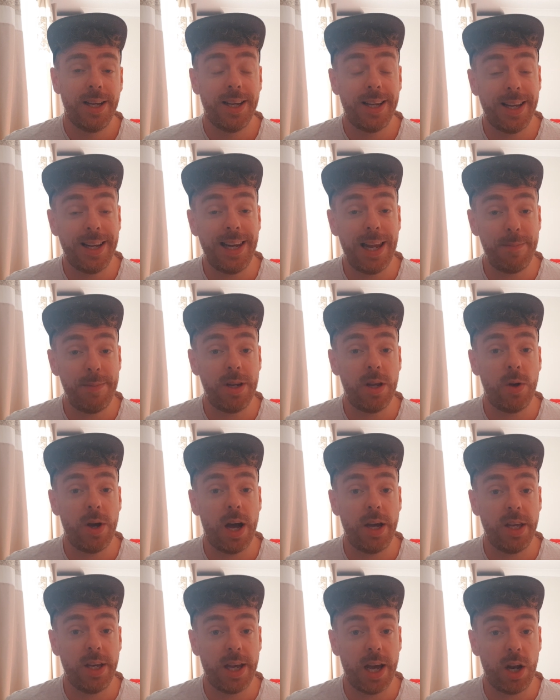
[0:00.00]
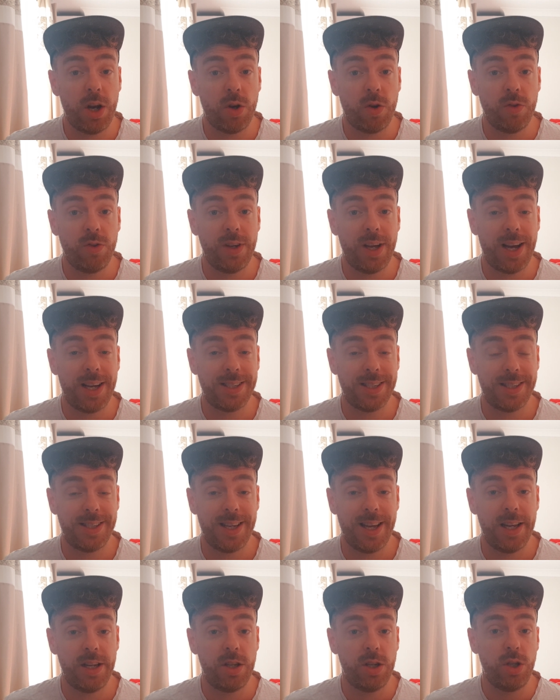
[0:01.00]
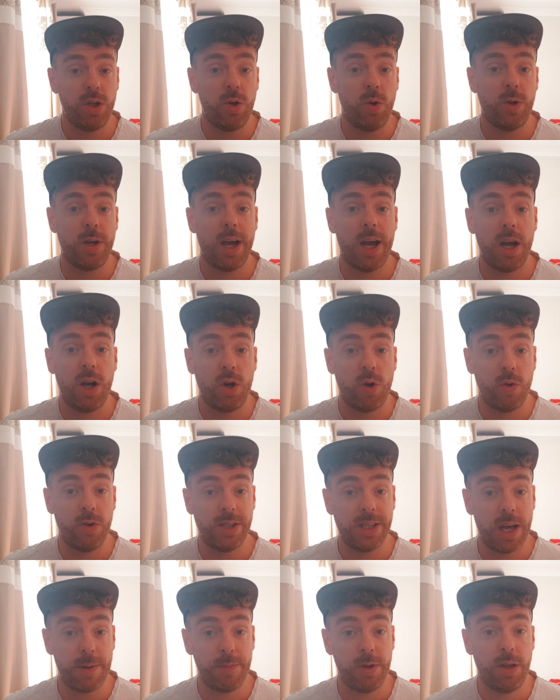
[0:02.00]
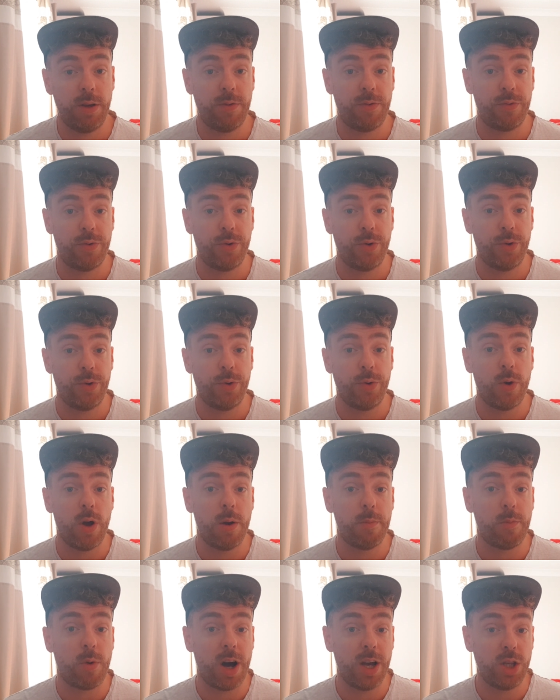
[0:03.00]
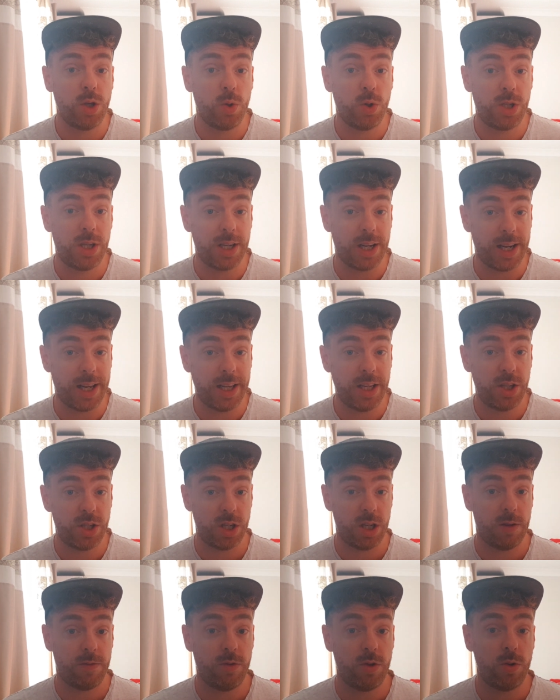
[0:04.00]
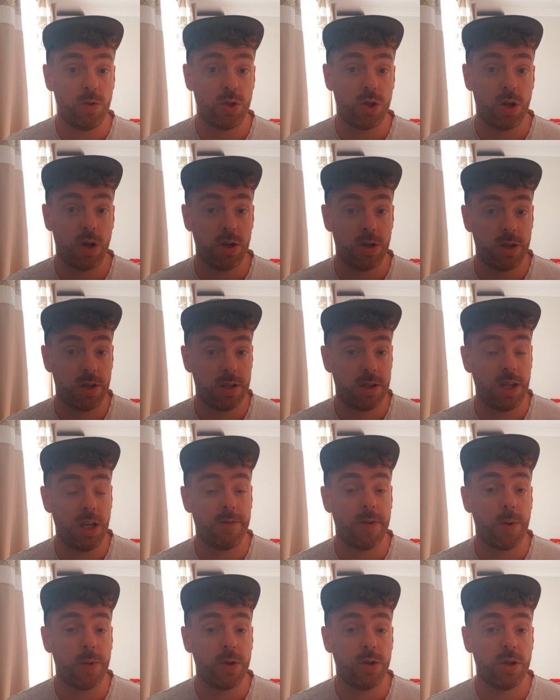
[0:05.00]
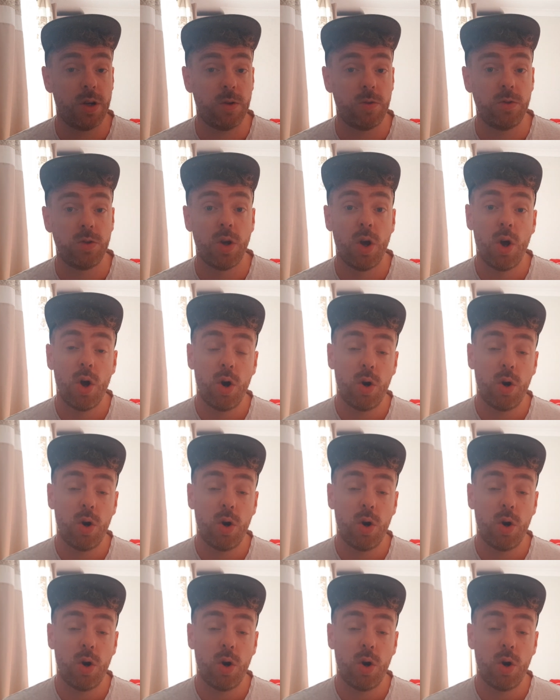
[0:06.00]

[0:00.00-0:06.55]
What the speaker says: Let me know how you're getting on. As I said, you can contact me through my UCLH if you search Steve Owen Jones,